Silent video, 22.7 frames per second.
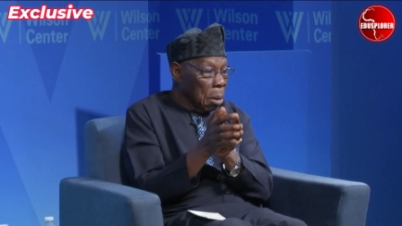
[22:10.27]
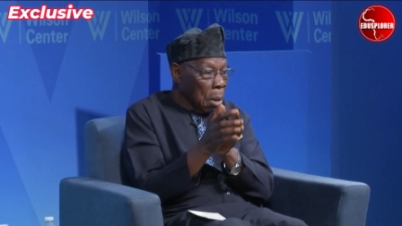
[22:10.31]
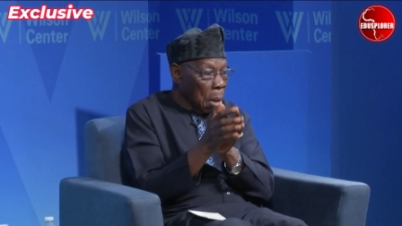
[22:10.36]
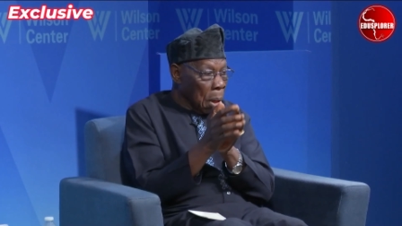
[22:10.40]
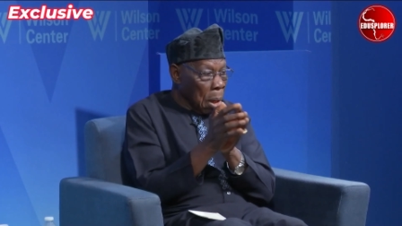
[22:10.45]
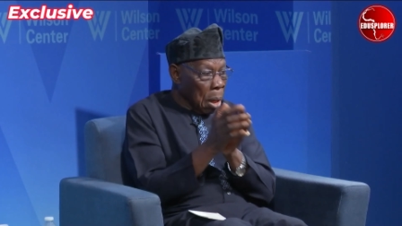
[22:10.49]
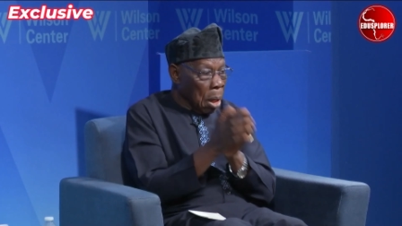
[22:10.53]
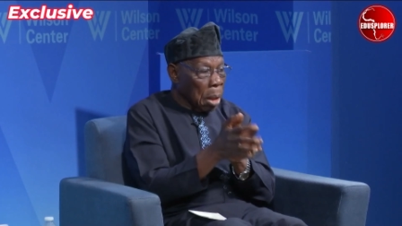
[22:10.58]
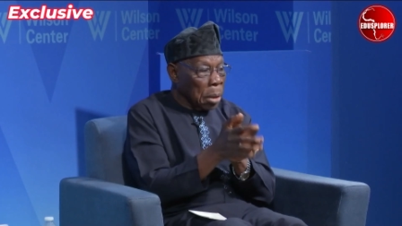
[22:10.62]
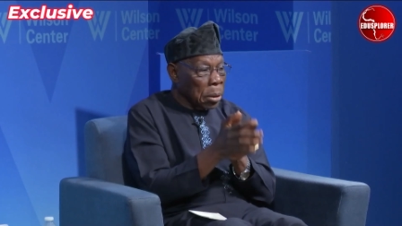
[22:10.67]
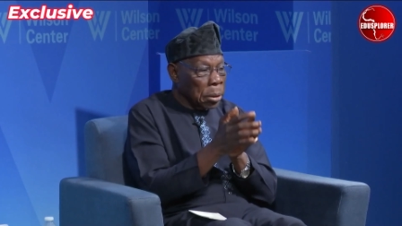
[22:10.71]

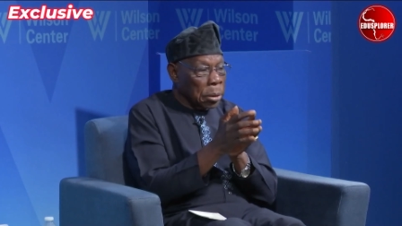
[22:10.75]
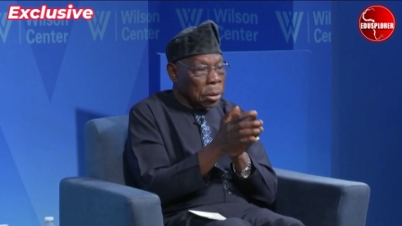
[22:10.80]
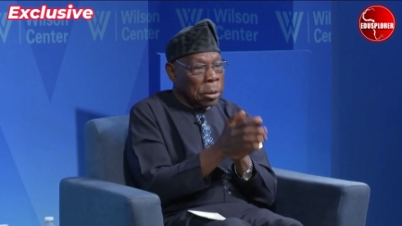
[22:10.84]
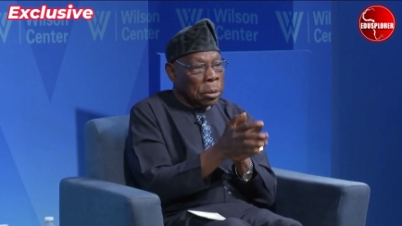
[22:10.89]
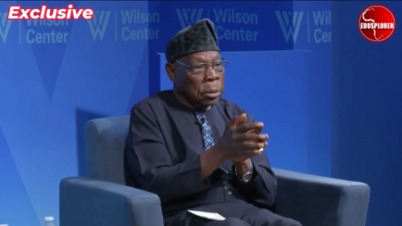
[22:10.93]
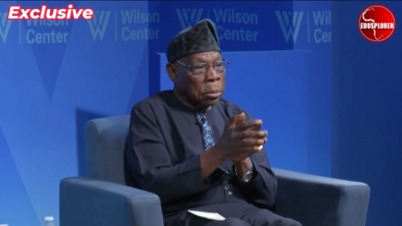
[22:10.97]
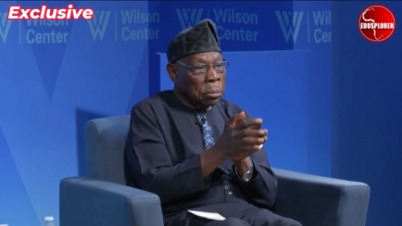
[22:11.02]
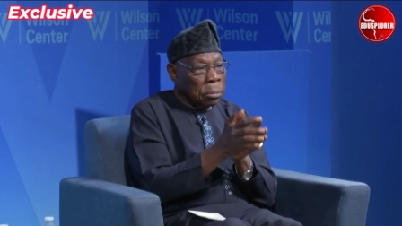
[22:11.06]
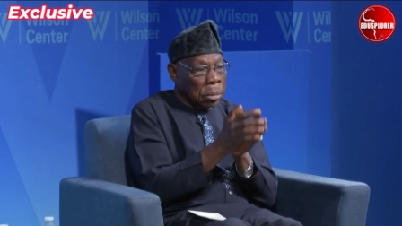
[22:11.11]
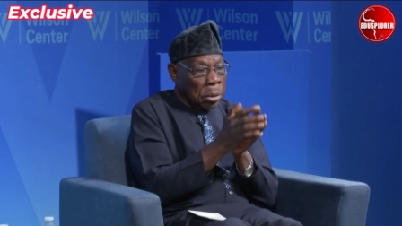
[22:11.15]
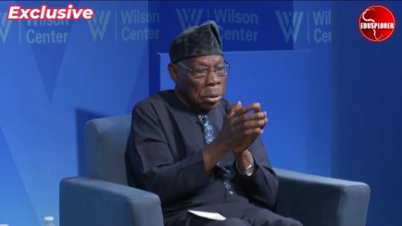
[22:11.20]
and
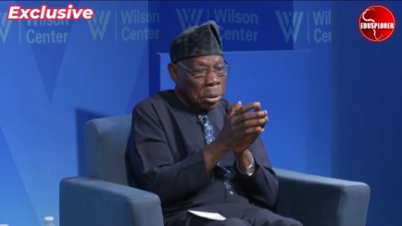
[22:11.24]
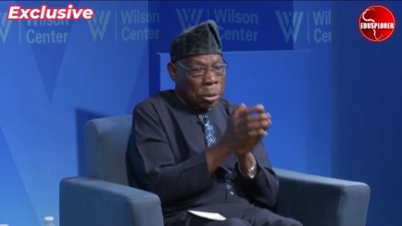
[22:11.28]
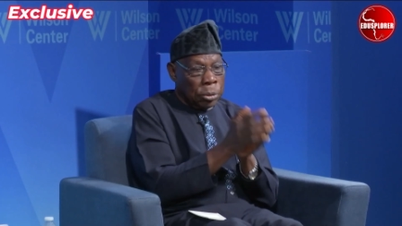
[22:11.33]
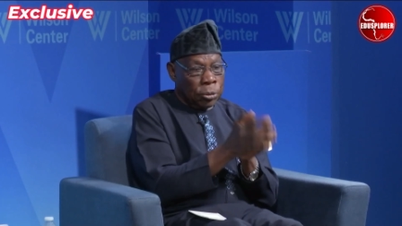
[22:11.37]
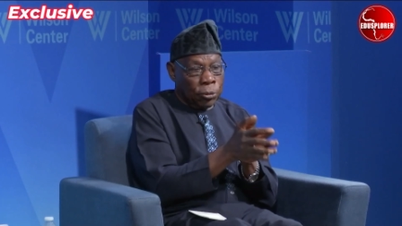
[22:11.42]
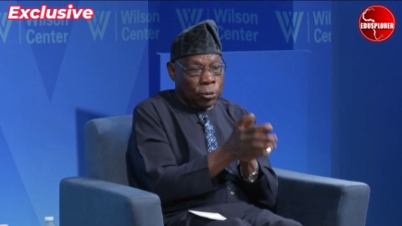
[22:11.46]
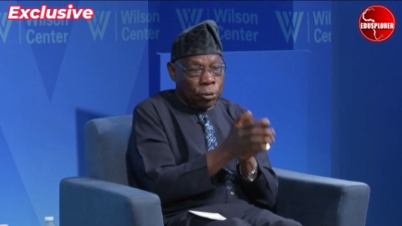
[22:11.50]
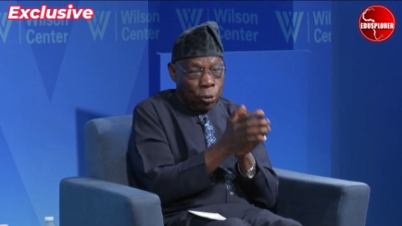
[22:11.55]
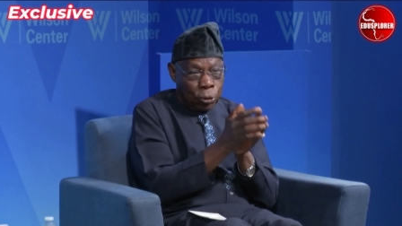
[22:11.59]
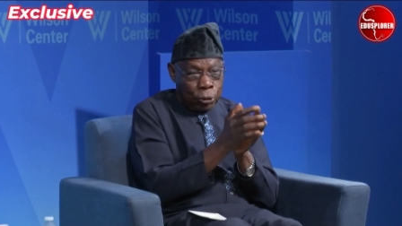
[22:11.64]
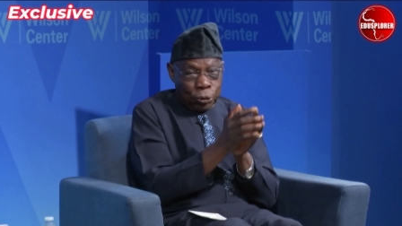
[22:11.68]
we
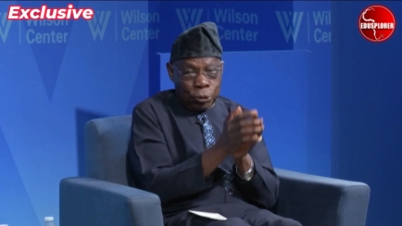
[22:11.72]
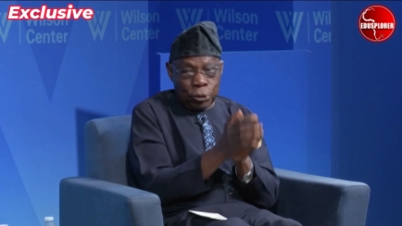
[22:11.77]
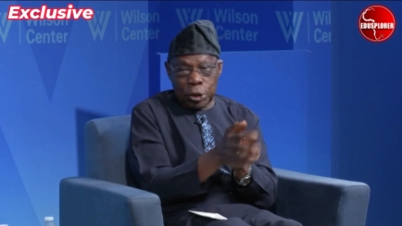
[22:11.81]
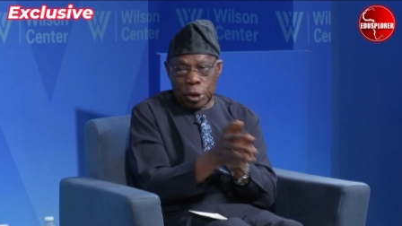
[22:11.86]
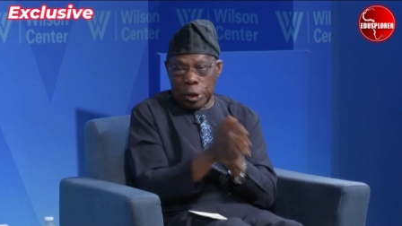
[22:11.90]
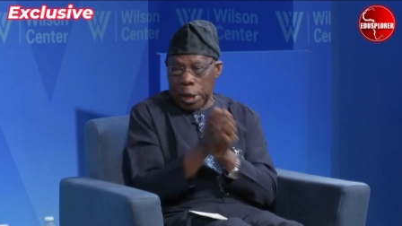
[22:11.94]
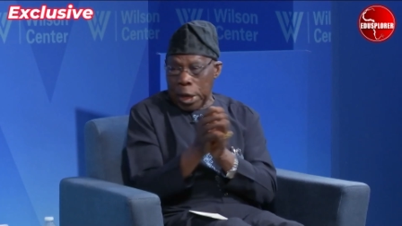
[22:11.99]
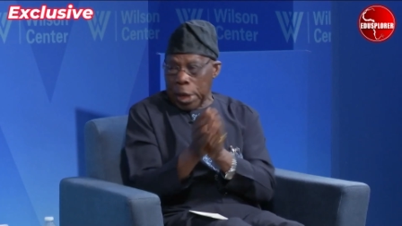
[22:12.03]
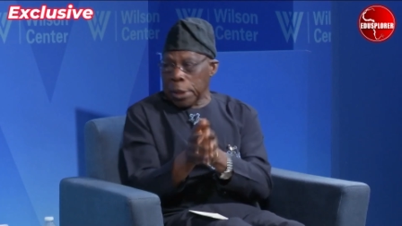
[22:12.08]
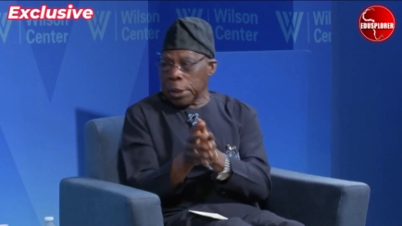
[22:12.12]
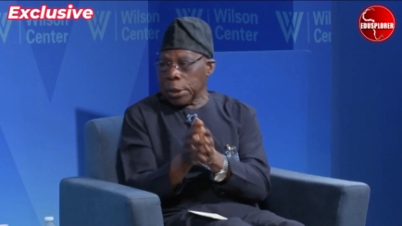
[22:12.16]

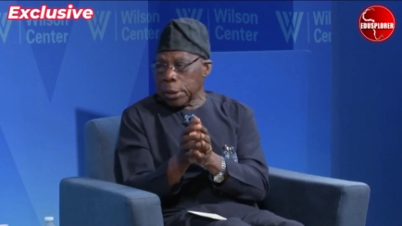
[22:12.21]
succeeded.